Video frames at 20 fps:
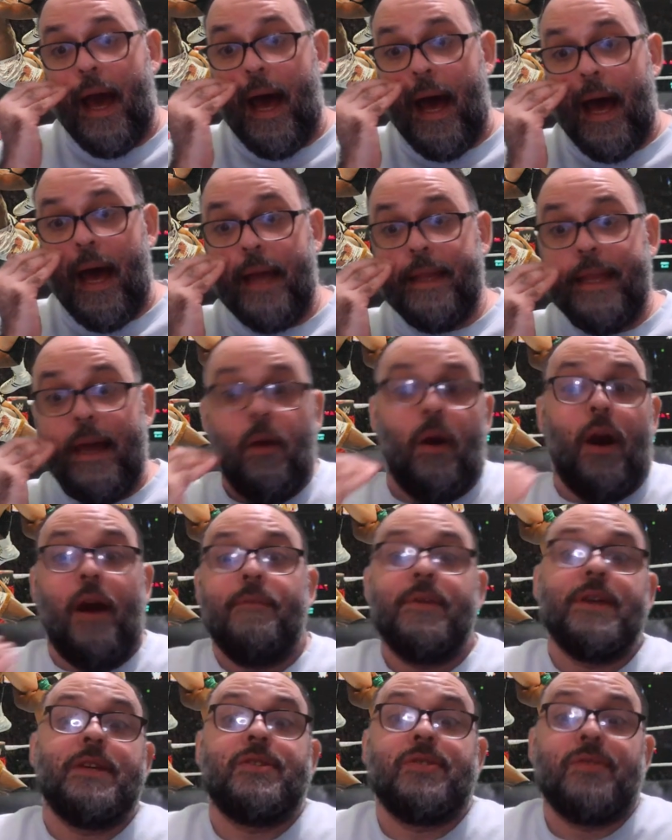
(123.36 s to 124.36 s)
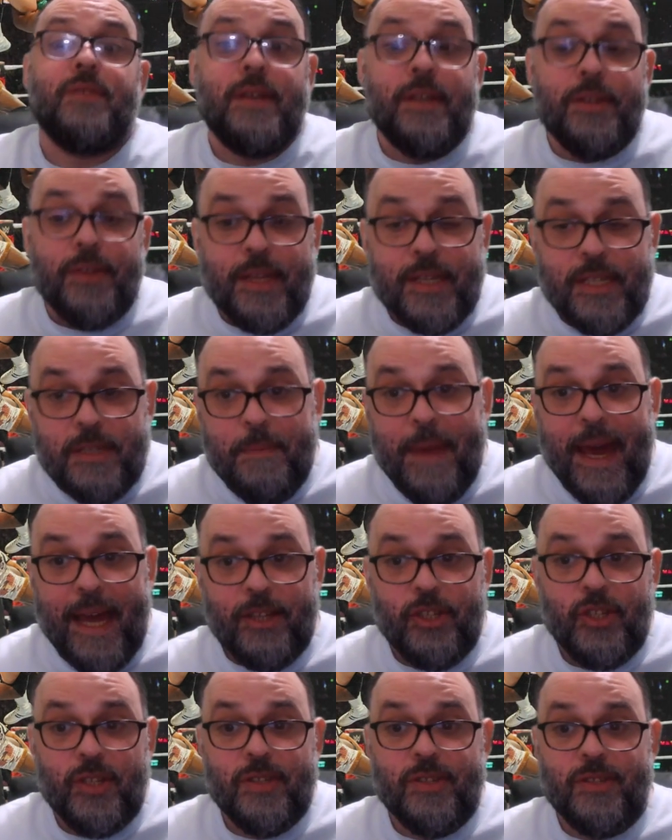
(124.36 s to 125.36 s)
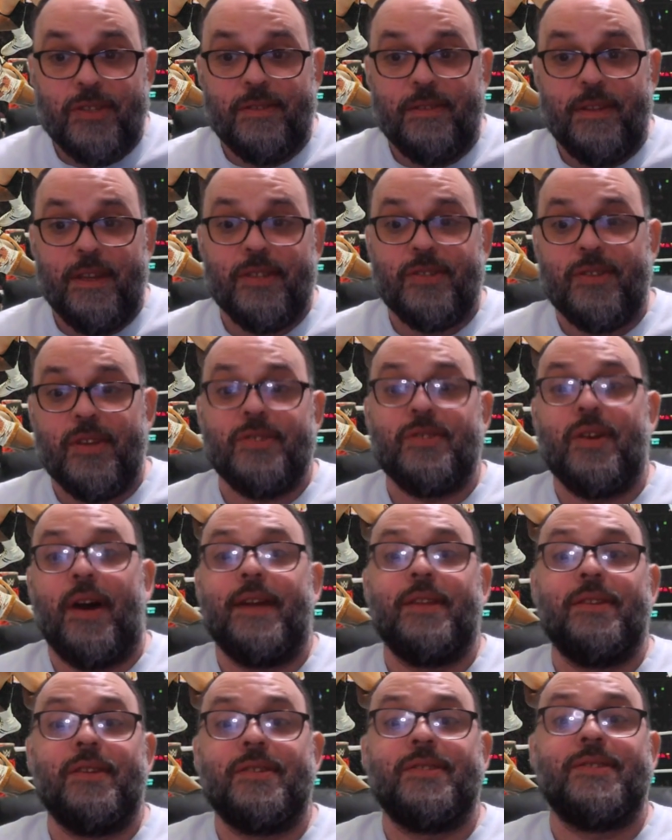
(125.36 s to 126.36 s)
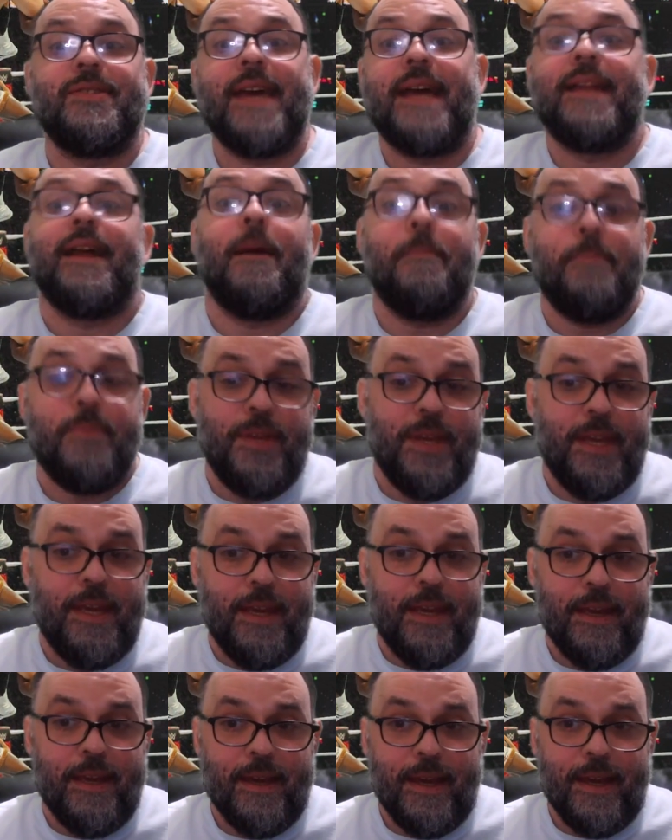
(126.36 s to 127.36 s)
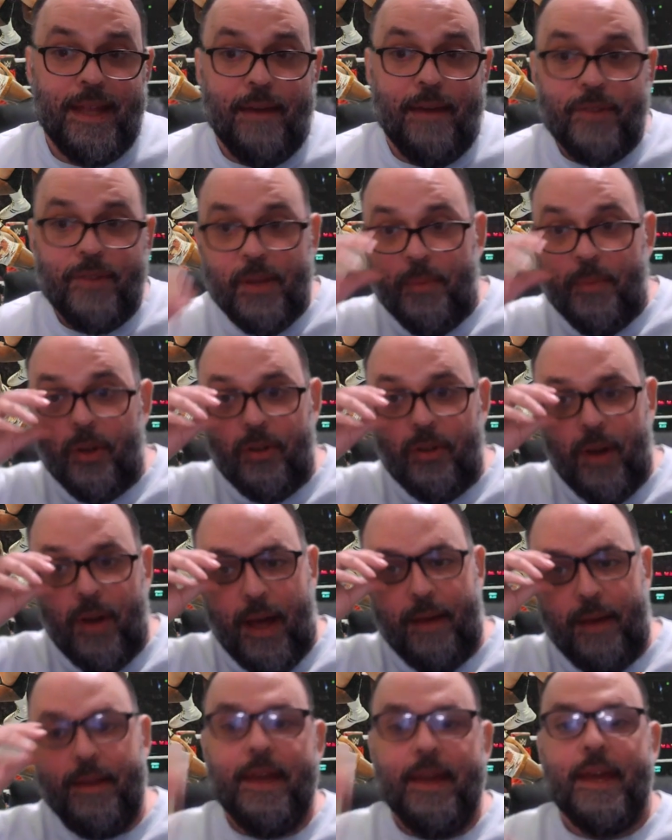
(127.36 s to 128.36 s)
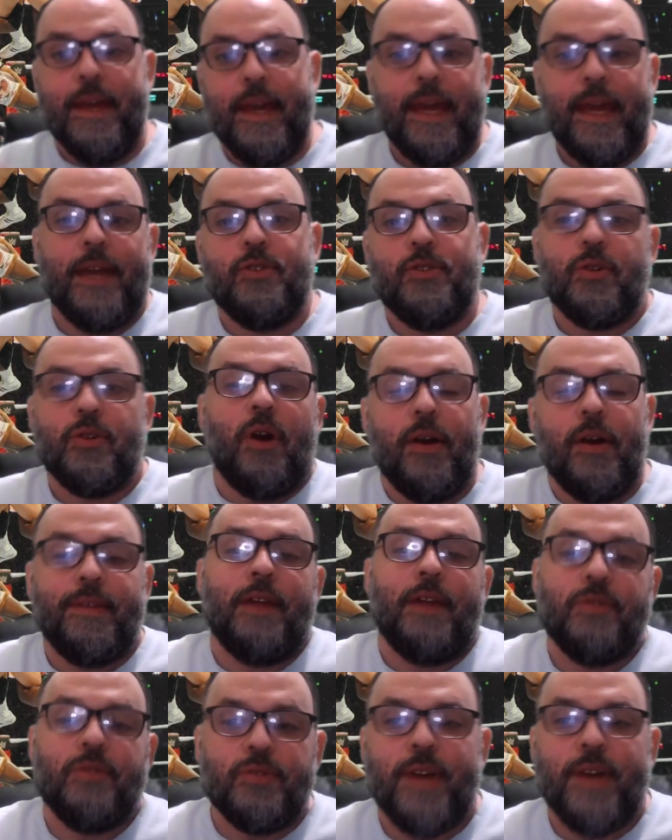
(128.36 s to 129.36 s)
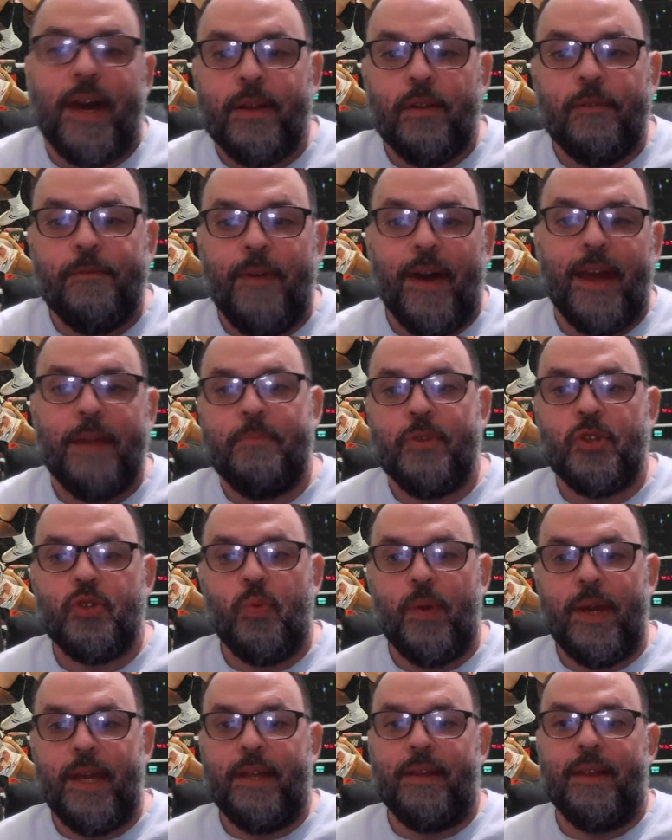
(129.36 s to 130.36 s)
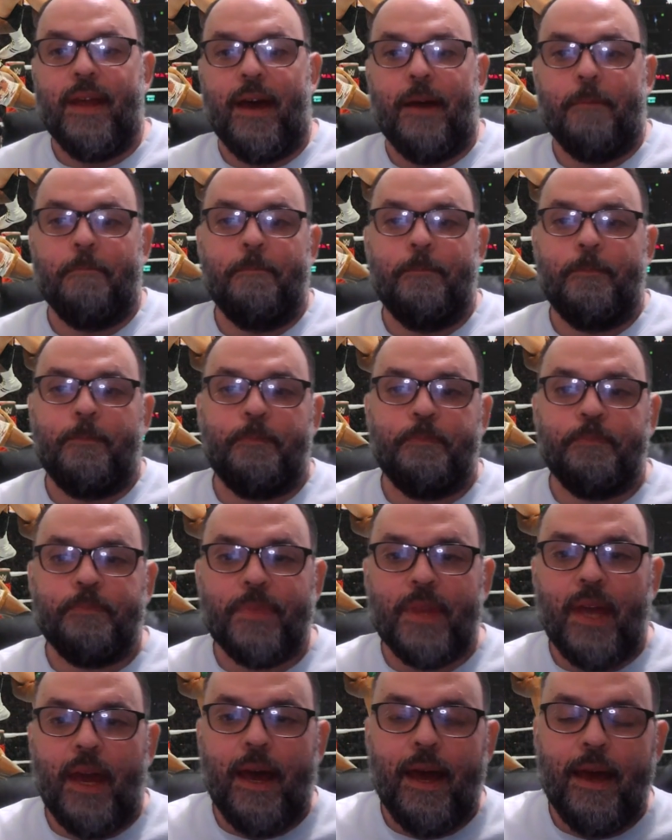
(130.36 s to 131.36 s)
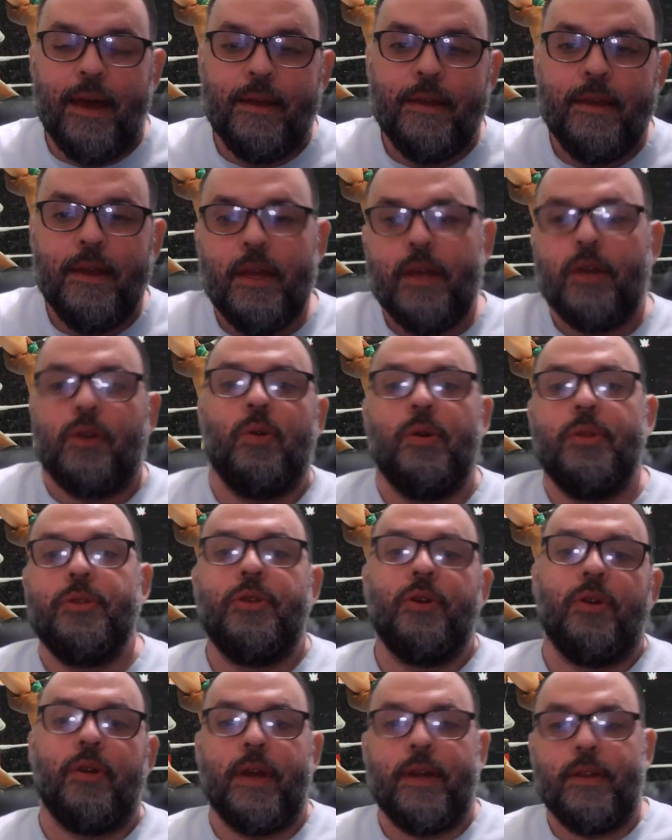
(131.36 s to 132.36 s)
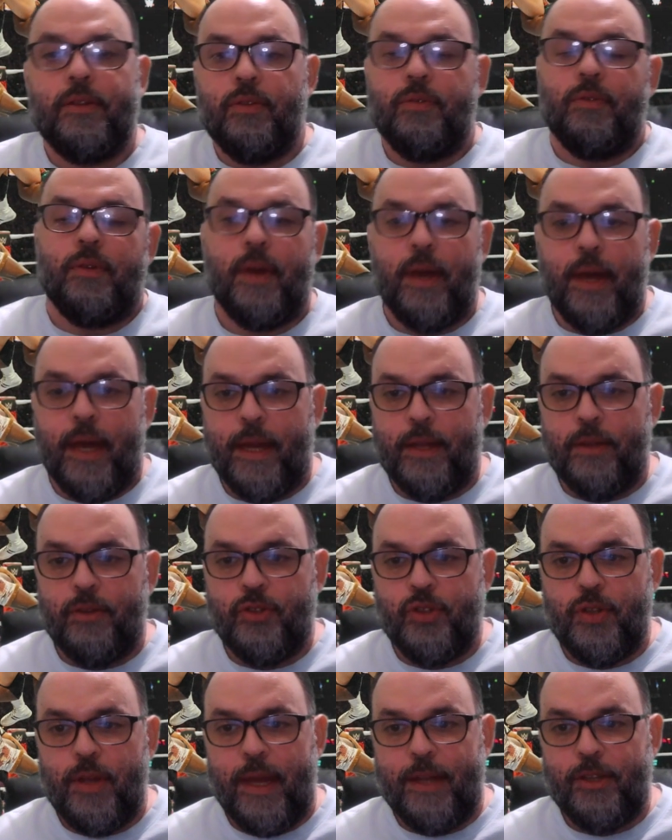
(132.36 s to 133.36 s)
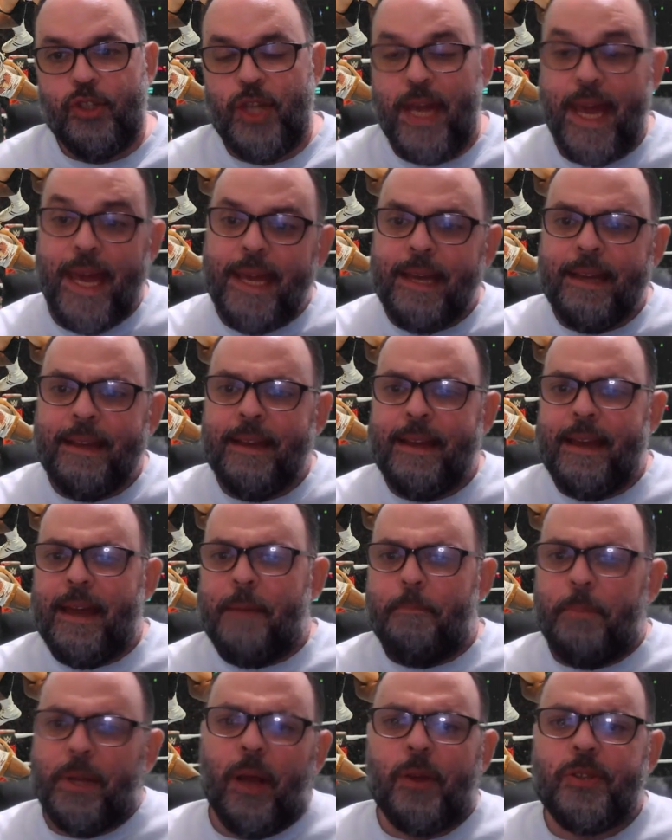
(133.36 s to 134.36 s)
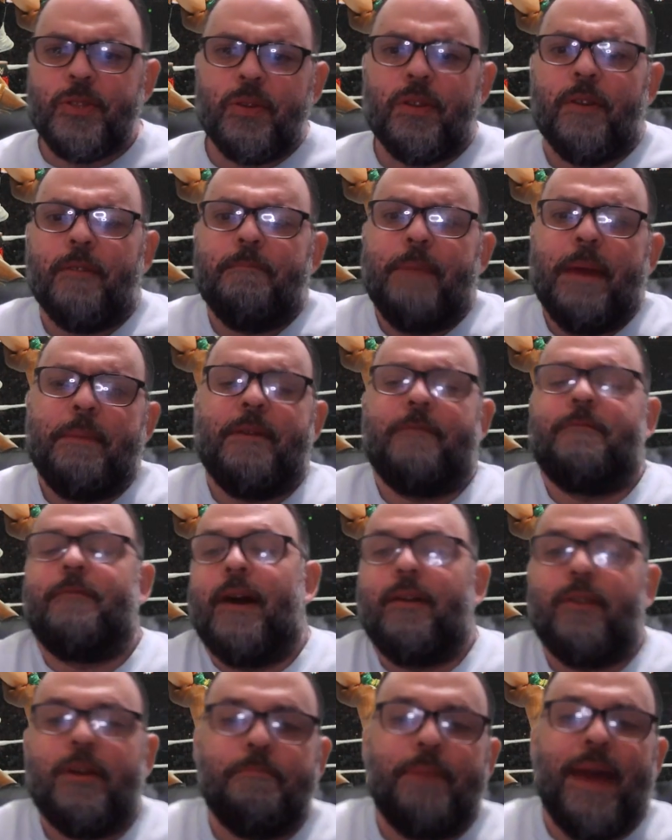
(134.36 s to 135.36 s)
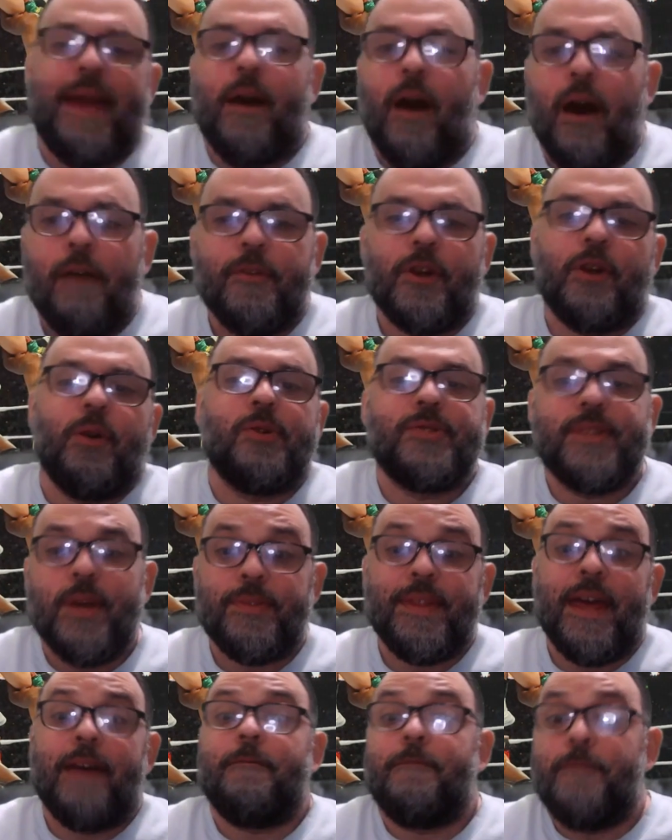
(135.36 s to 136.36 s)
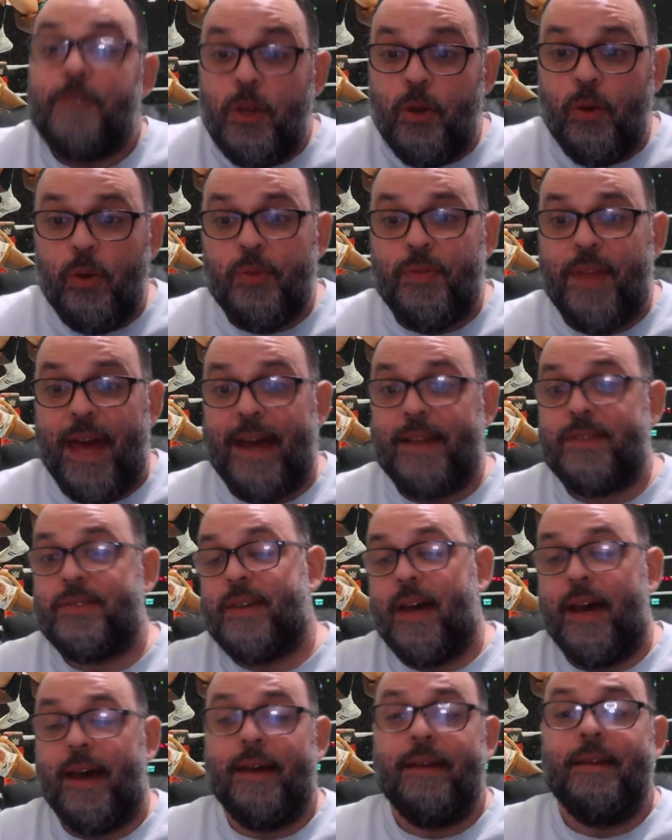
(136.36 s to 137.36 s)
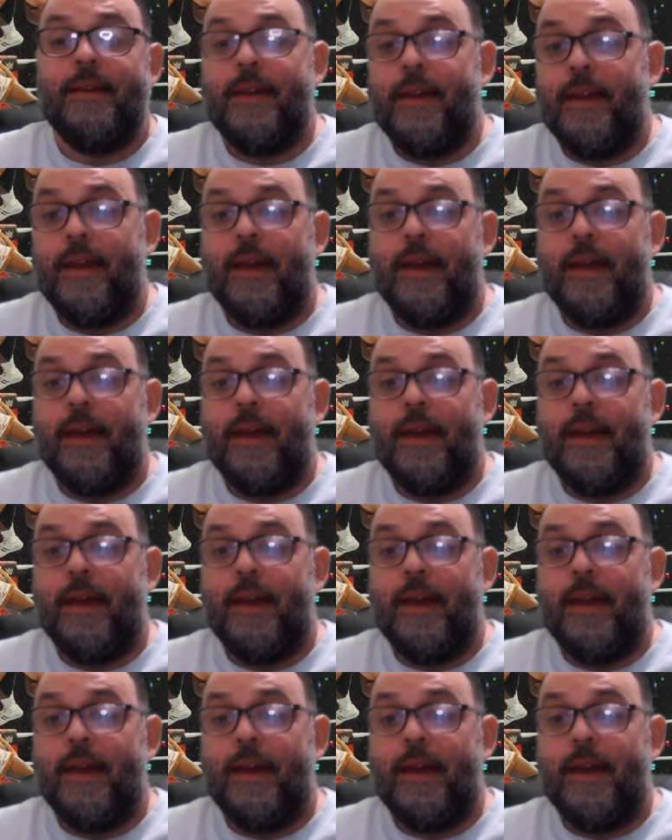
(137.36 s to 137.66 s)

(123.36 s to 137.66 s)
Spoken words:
Now, obviously, this match is designed to set up the inevitable Intercontinental title fight between uh, Gunther and Jey, but also to maybe finally pay off or close out that feud that the